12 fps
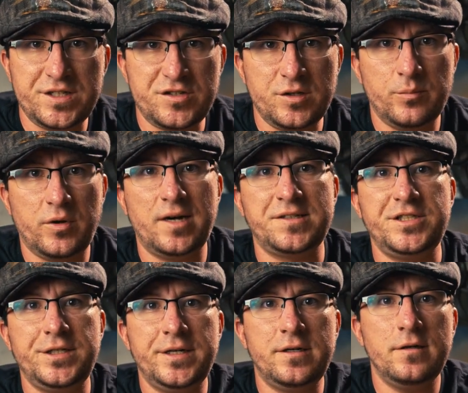this
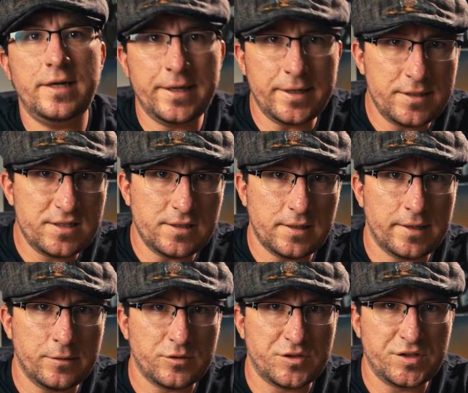unboxing here, and
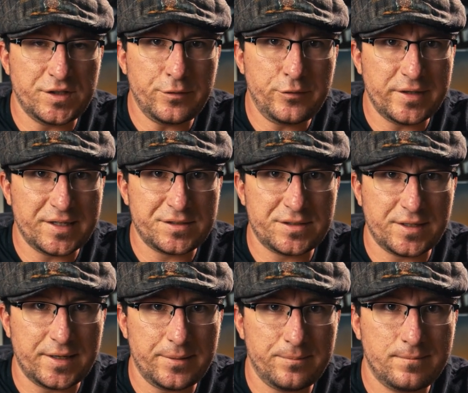I will see you next
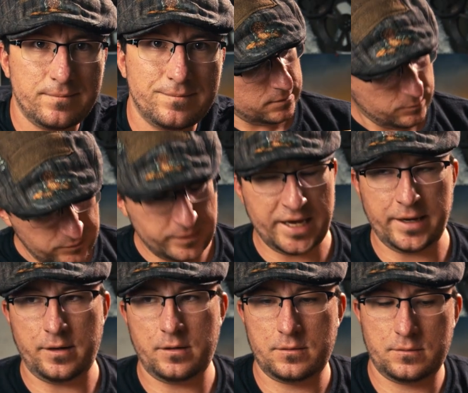time.
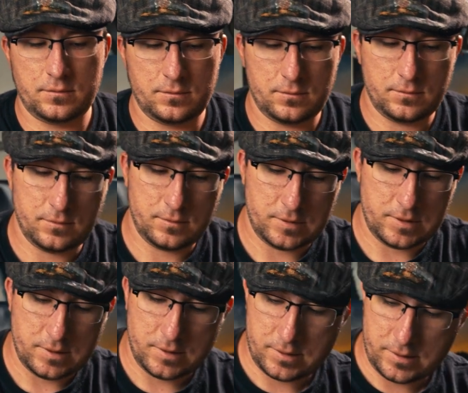Man,
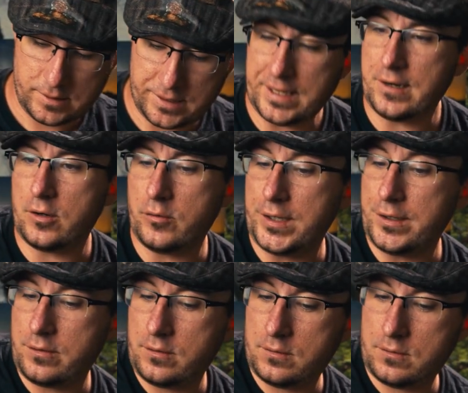cannot wait.